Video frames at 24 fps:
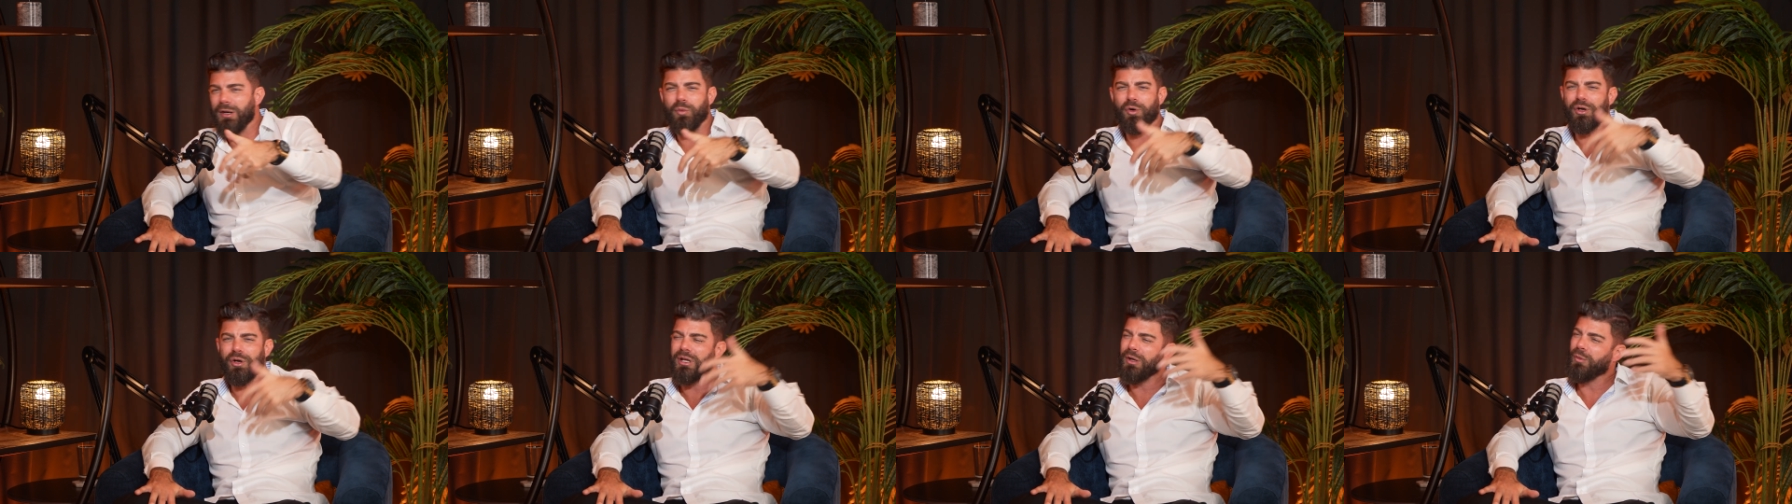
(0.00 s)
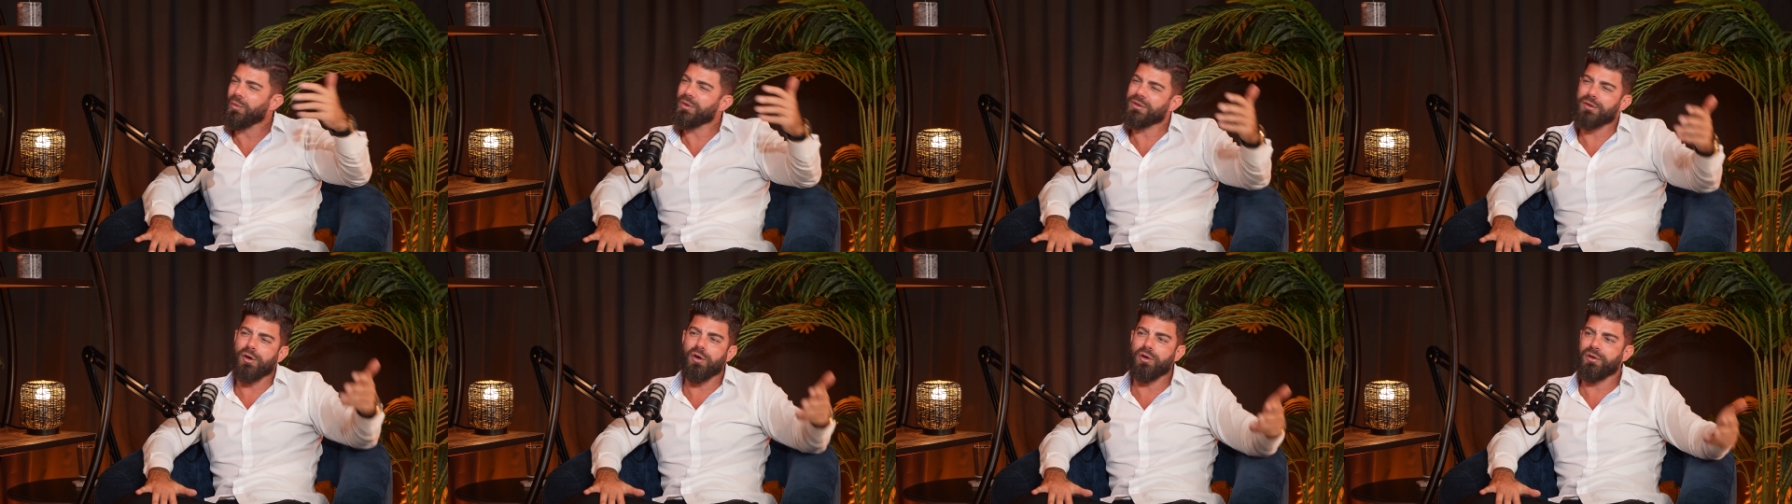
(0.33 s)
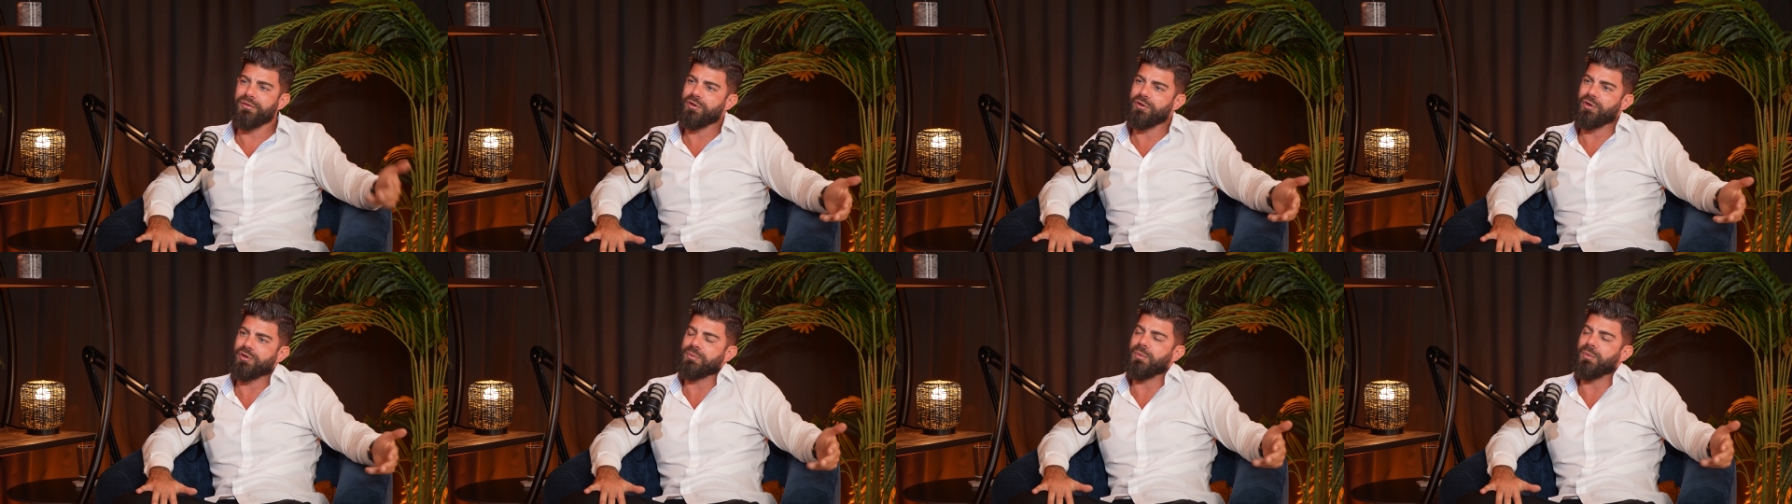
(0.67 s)
working with all
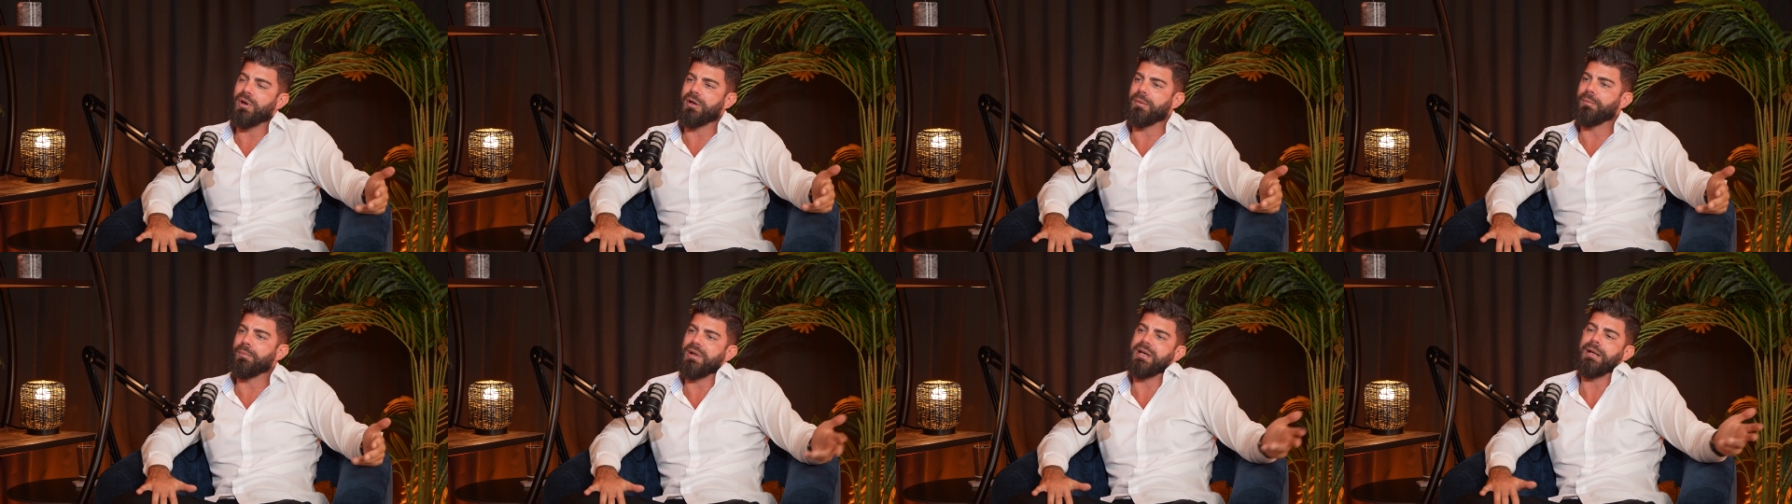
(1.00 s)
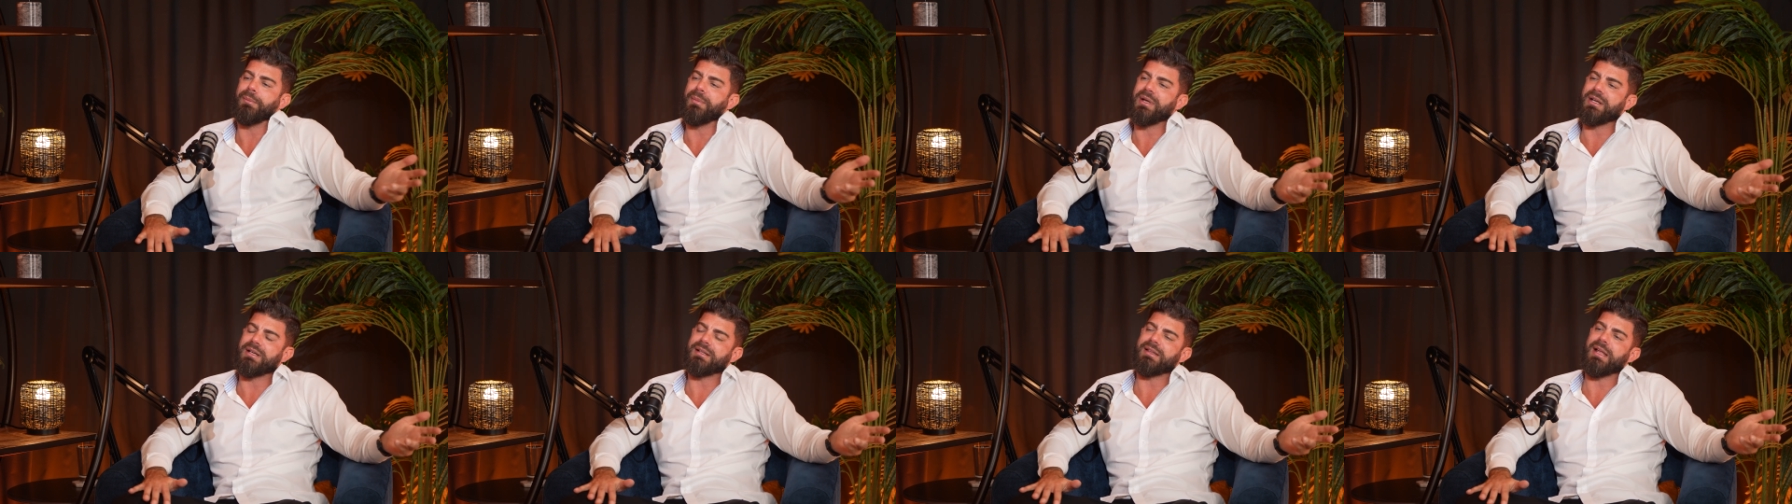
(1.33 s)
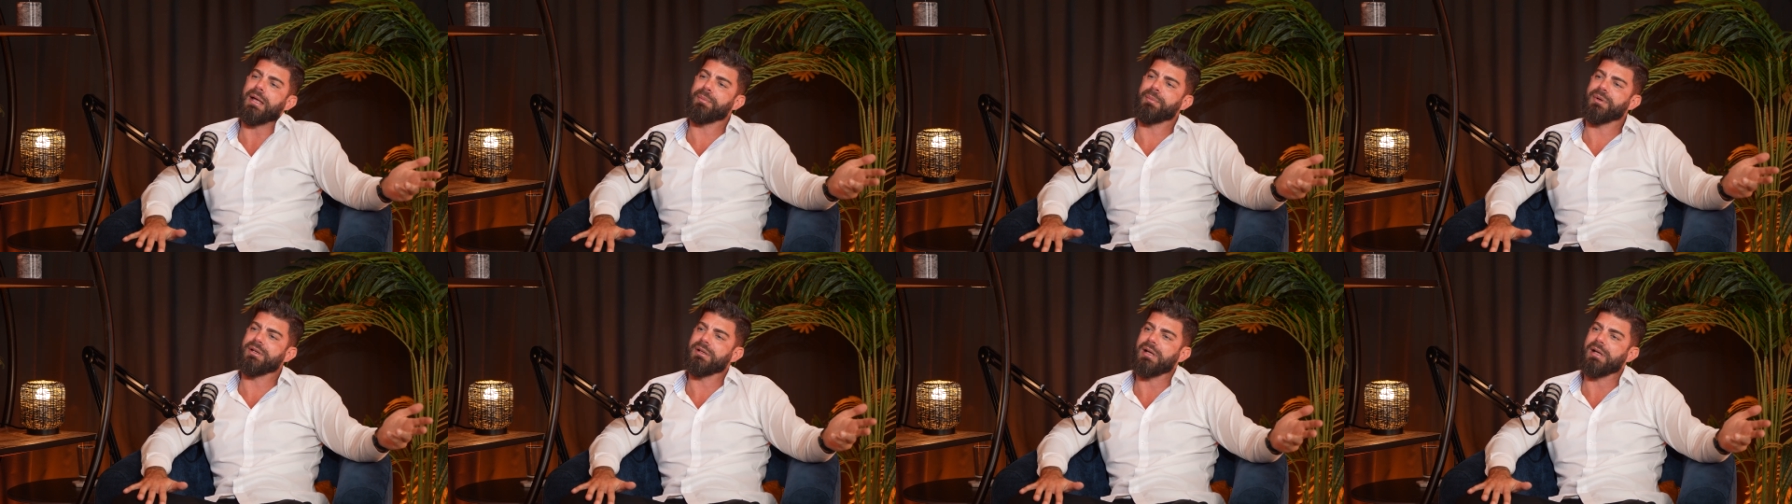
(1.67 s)
of those markets. But I made it
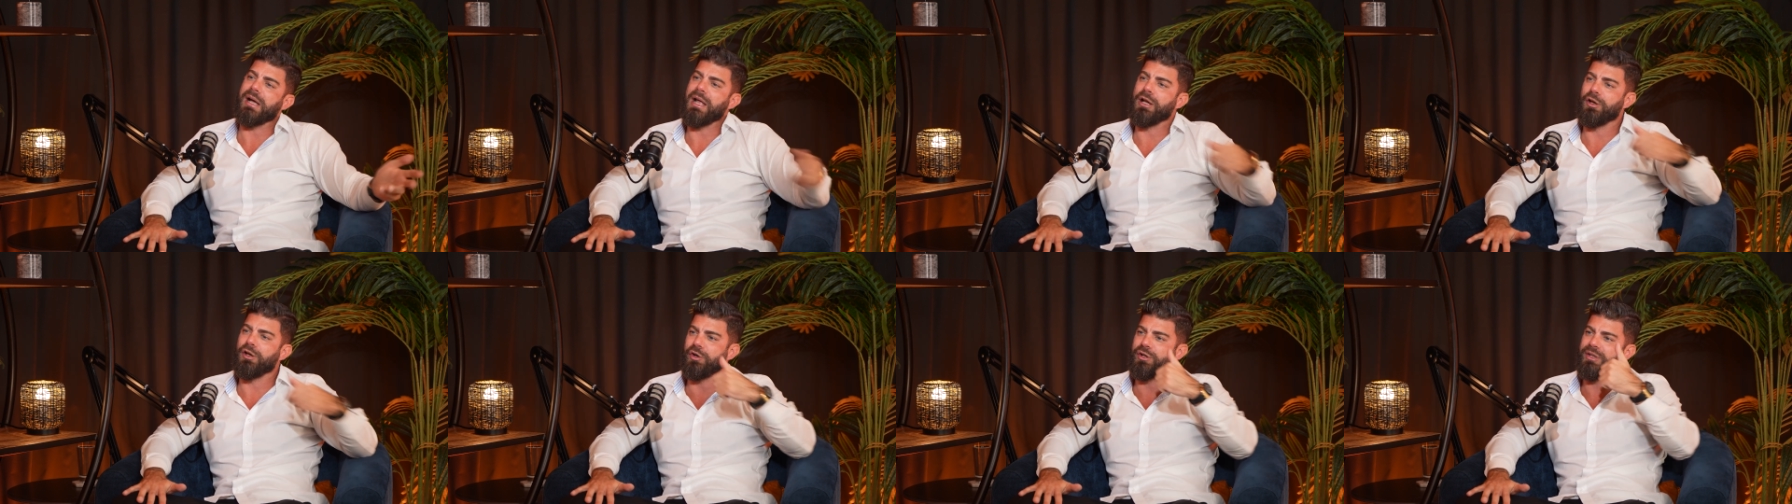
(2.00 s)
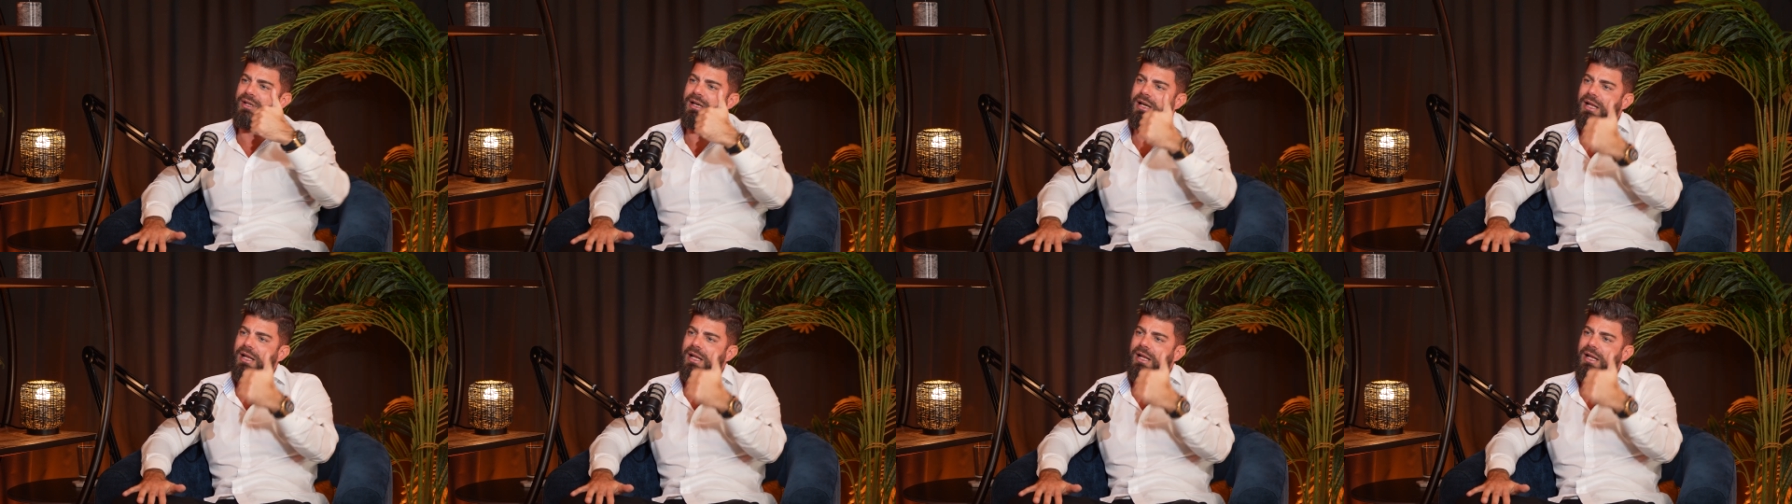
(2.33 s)
happen. I learned the